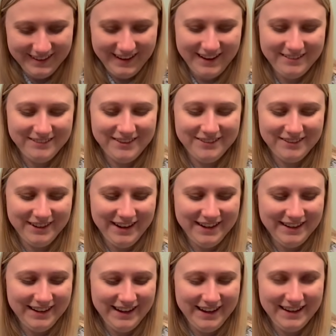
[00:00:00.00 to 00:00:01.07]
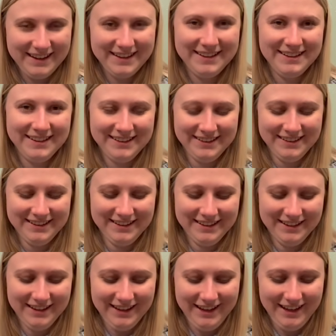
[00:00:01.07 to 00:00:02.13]
I've never had like
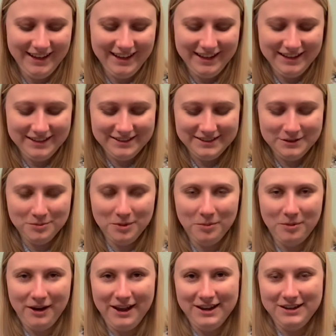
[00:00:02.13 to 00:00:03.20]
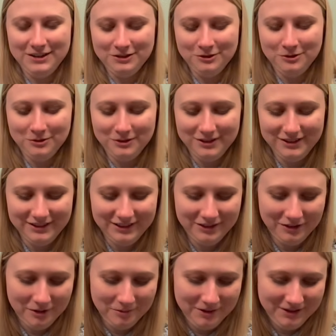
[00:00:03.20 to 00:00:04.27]
a super brand new
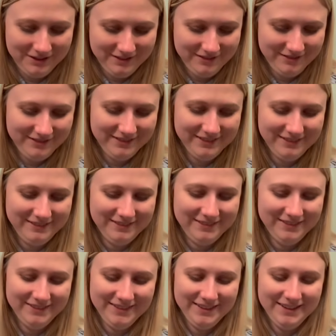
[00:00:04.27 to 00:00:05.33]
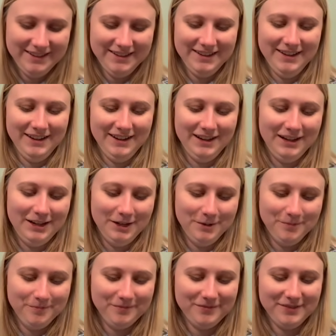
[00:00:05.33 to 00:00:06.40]
locomotive.
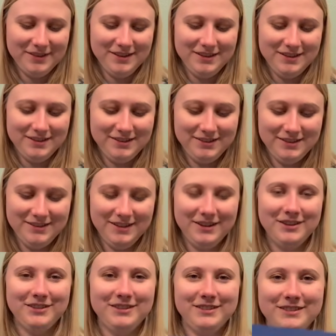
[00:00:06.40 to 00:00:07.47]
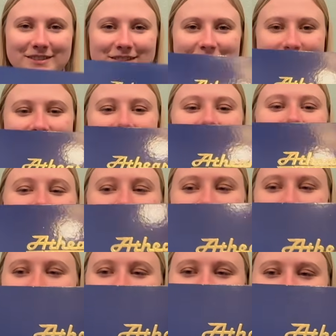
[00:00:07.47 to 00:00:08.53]
So
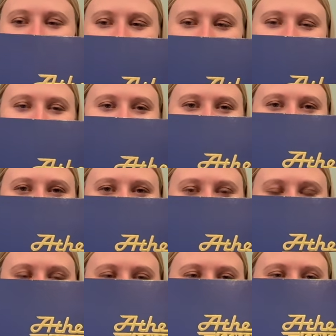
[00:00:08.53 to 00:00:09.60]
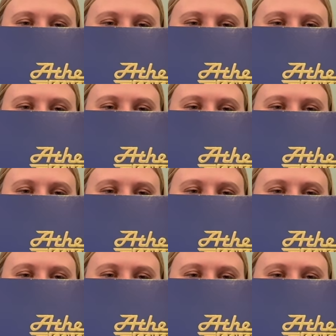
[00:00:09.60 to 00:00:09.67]
nice, beautiful blue